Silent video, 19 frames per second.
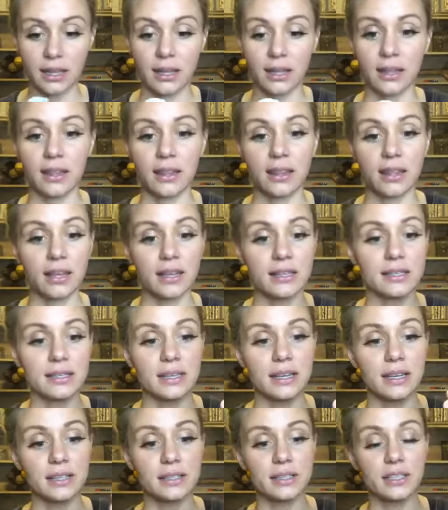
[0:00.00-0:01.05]
This
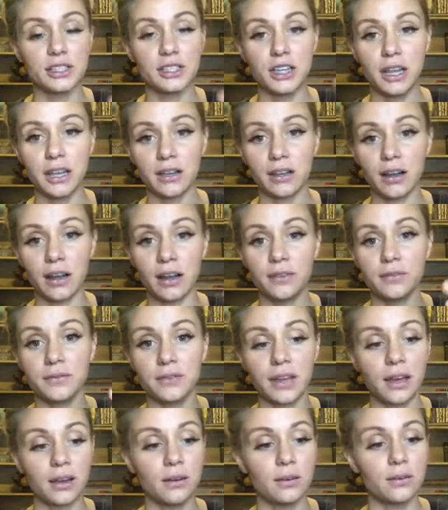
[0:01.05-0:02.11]
is the Shake It Off.
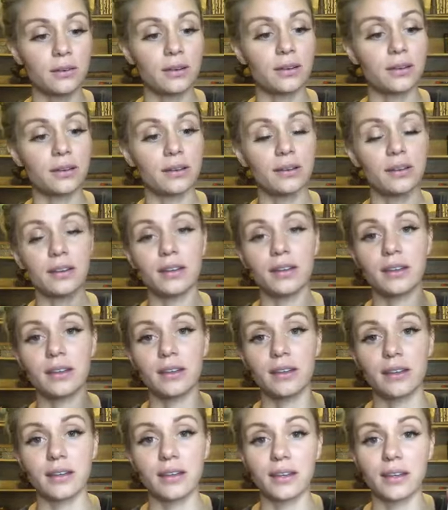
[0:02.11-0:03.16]
Now,
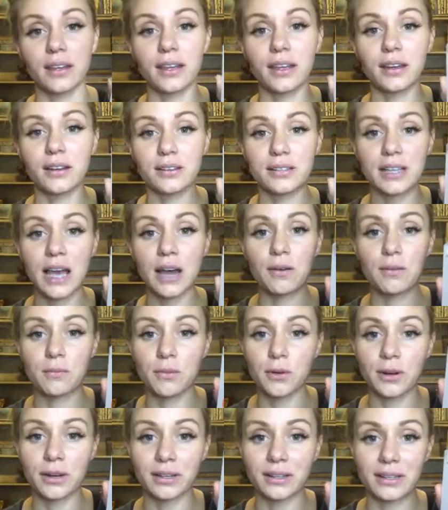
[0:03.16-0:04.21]
here's how
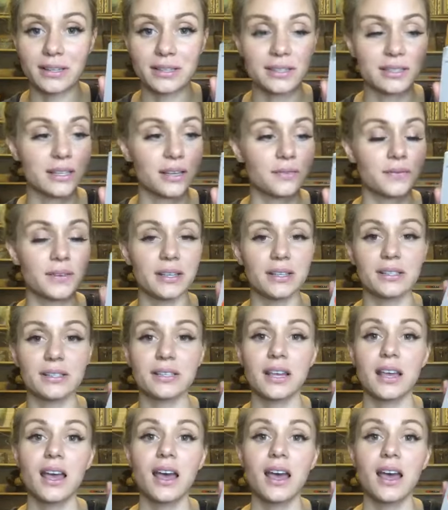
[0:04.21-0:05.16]
important this stuff is.